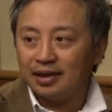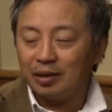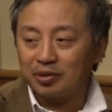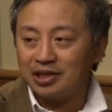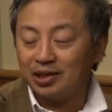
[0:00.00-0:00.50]

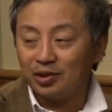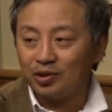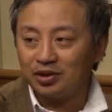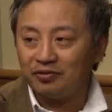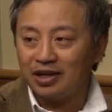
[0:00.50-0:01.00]
In particular,
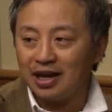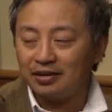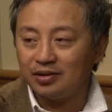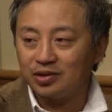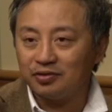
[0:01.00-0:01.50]
there's
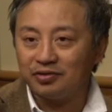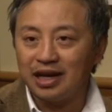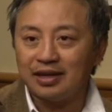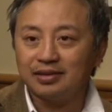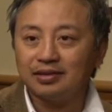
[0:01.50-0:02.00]
a
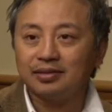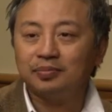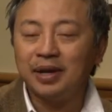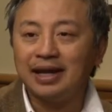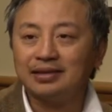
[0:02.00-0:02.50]
flat
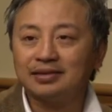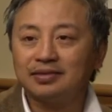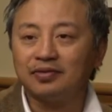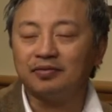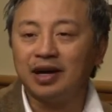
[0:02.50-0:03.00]
paint
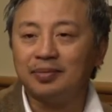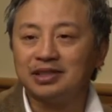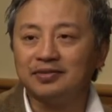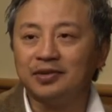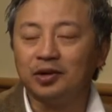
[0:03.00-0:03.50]
from Fine
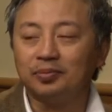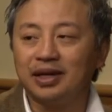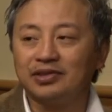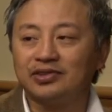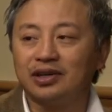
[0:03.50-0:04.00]
Paints of Europe
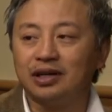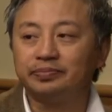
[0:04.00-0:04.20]
that's